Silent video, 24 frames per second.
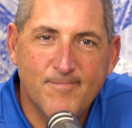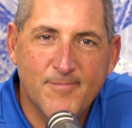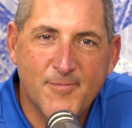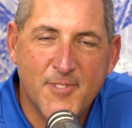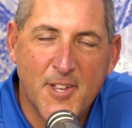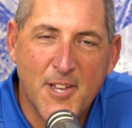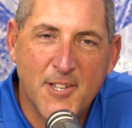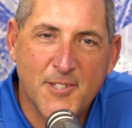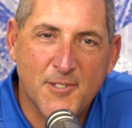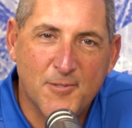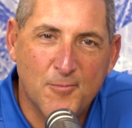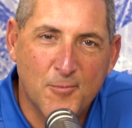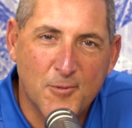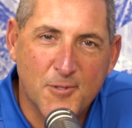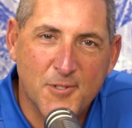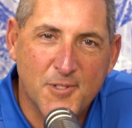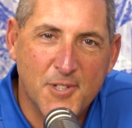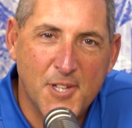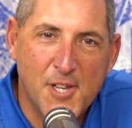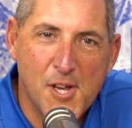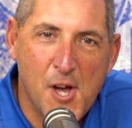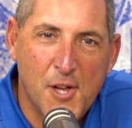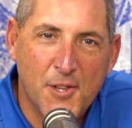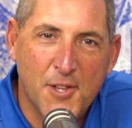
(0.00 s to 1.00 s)
Thanks, and we'll
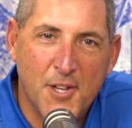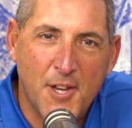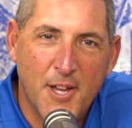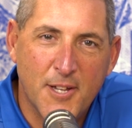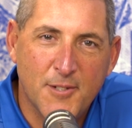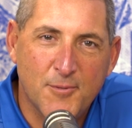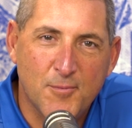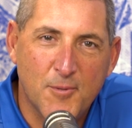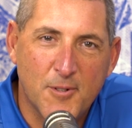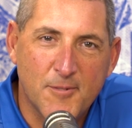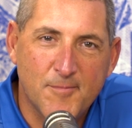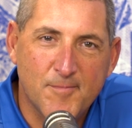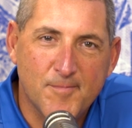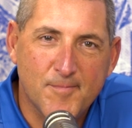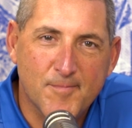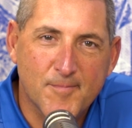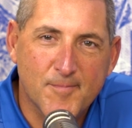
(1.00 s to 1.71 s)
see you on the next one.